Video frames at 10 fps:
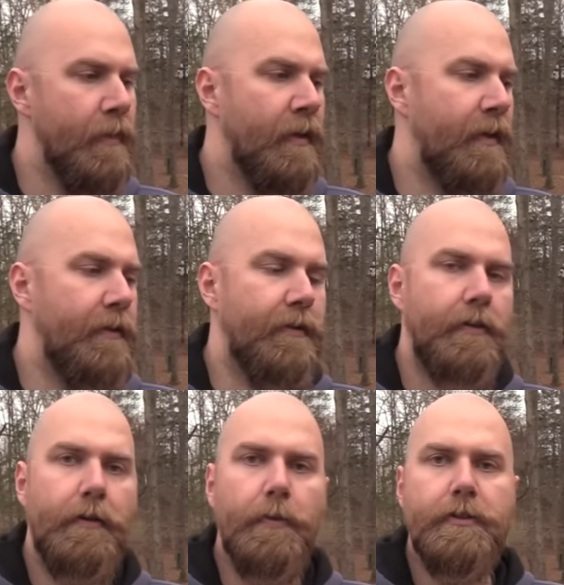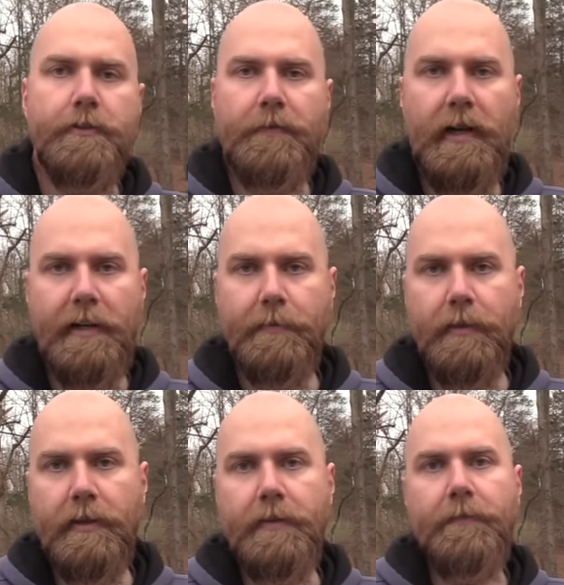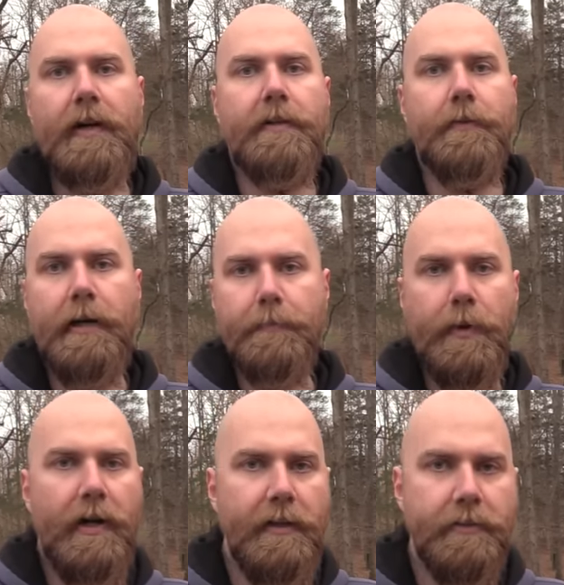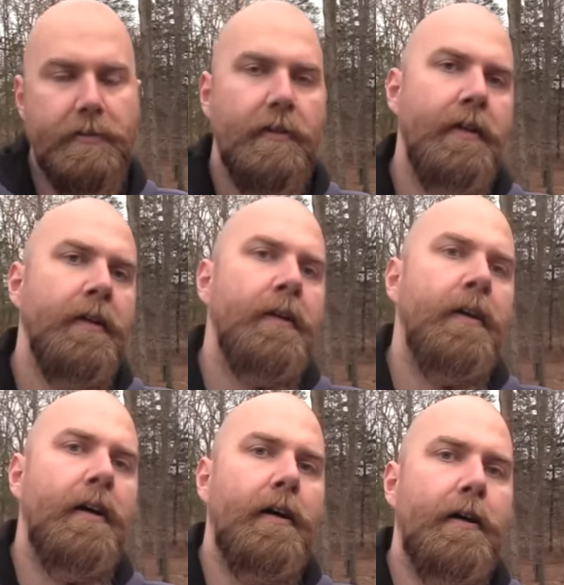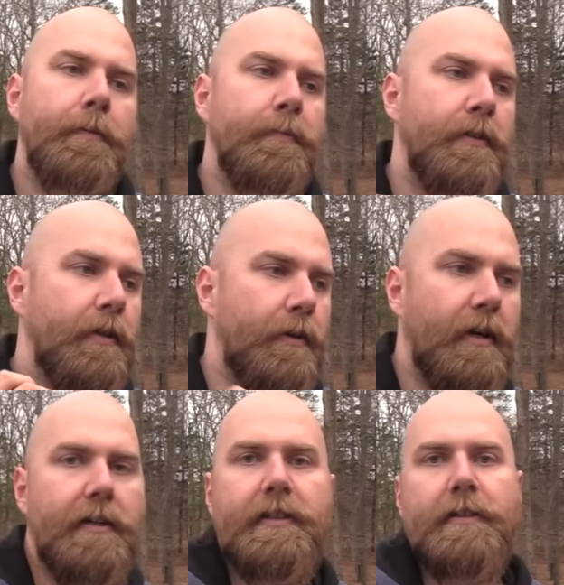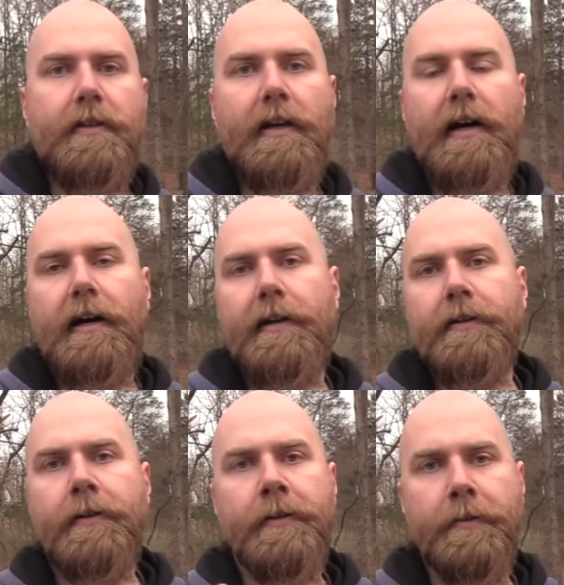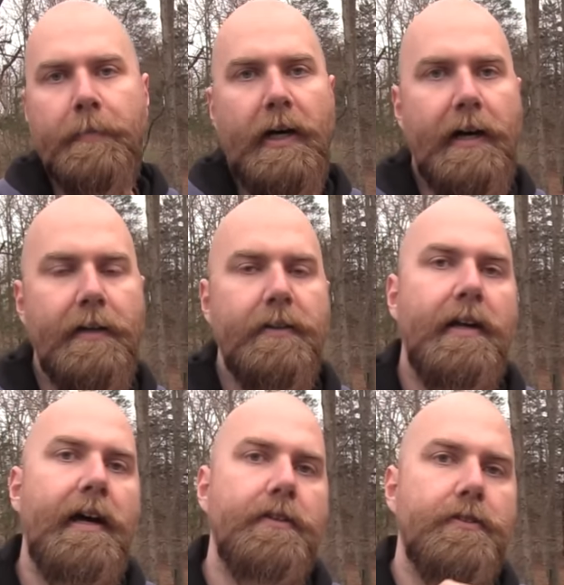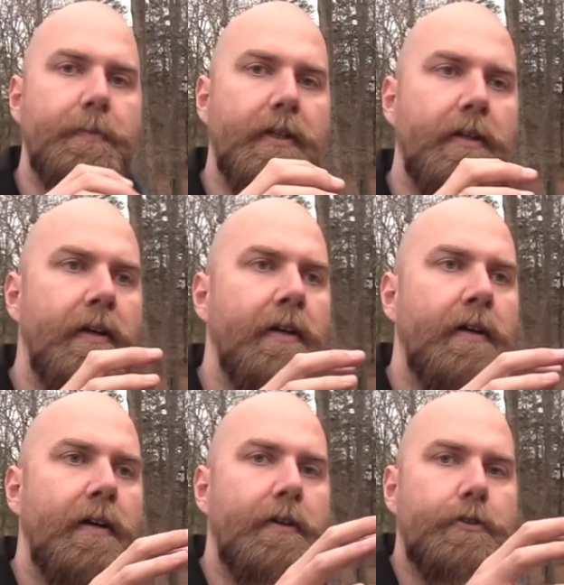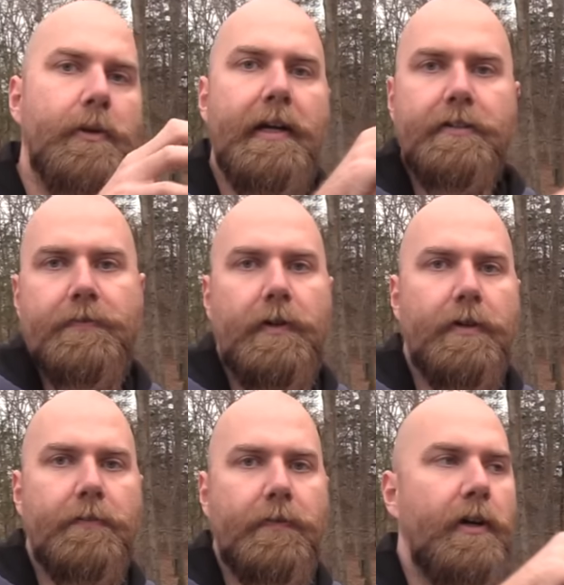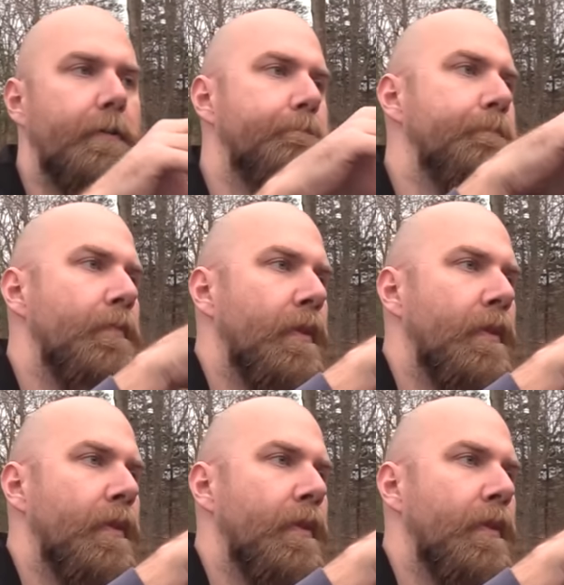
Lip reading: And you know, once you find one, you find the right price, you know, you contact the guy, you buy it, then it has to be transferred from